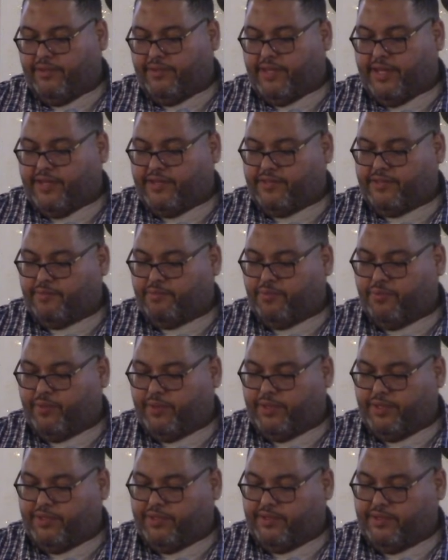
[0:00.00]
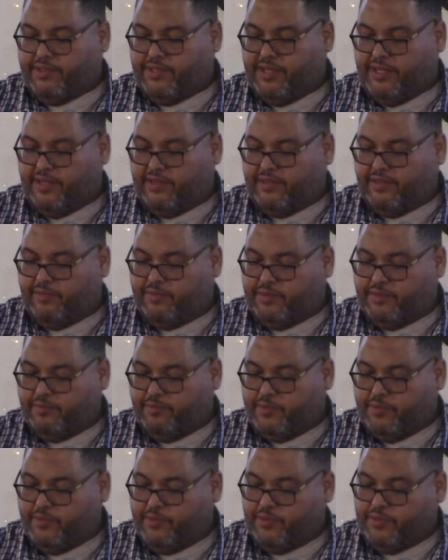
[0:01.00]
that is appointed the 10th of
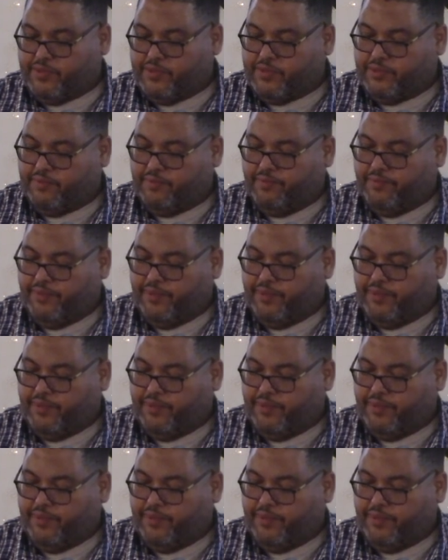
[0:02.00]
Tammuz,